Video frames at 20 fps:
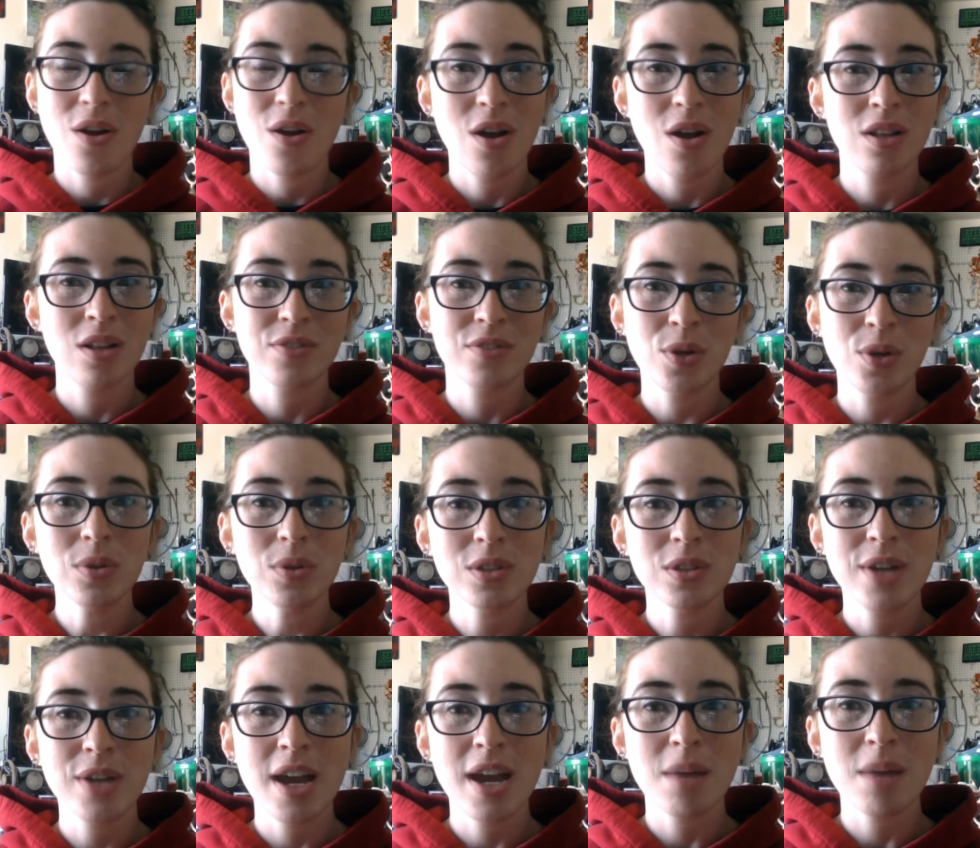all of our old
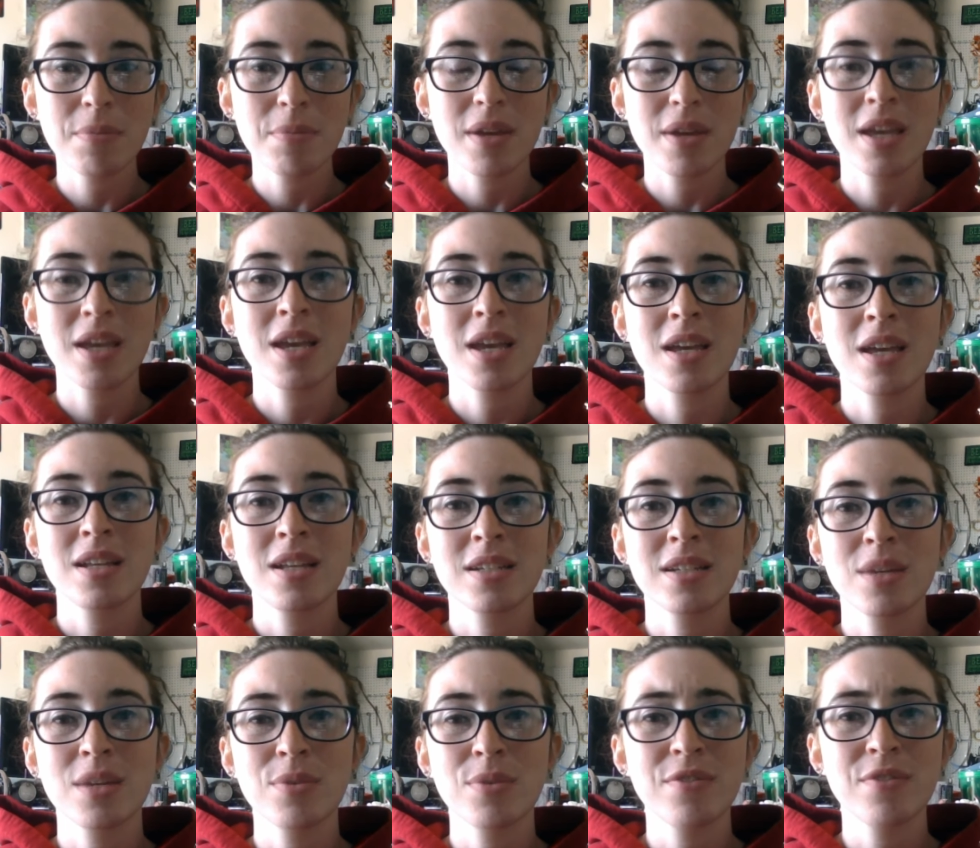crap and
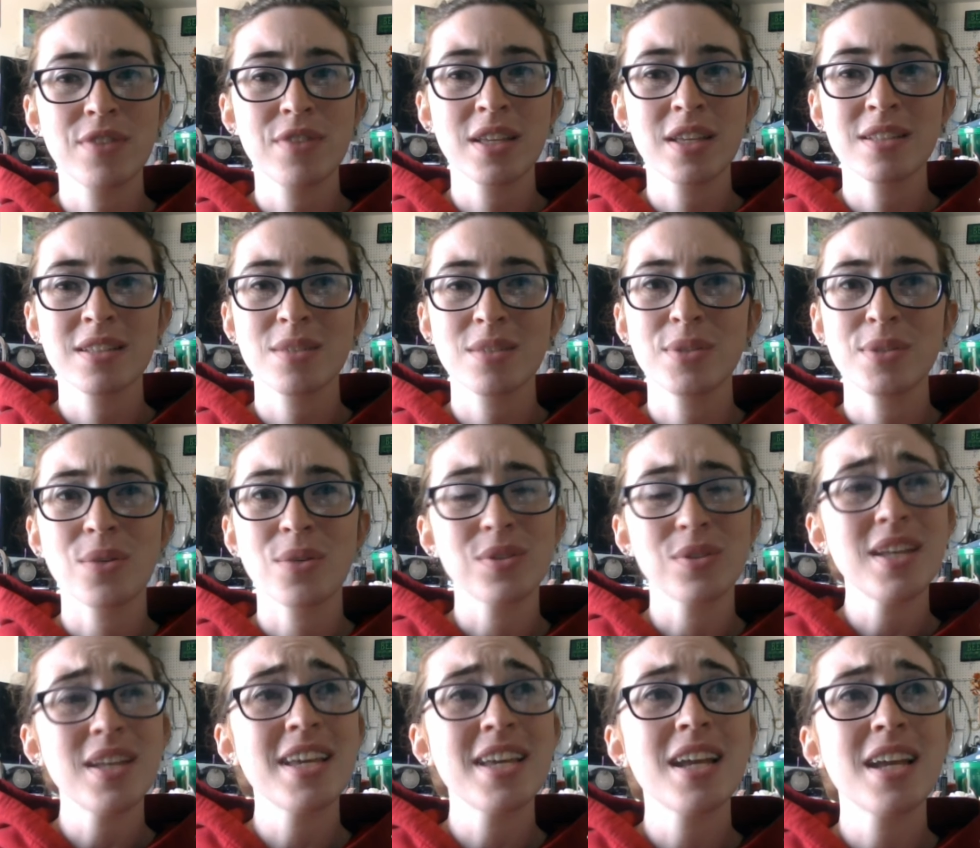get rid of things that we don't
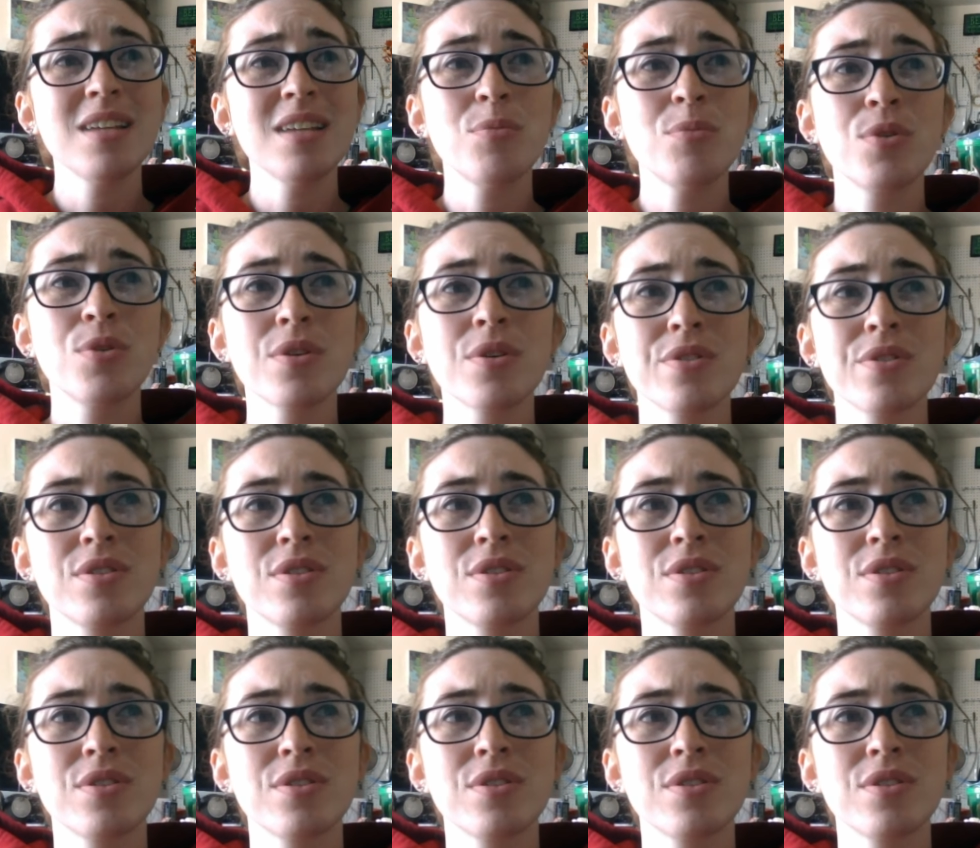like anymore,